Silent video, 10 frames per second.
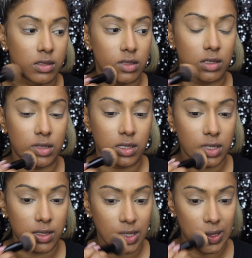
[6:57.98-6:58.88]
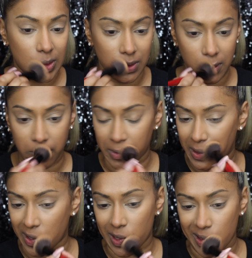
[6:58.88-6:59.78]
So you can still see it through, but
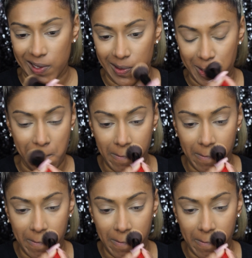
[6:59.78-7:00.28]
not like,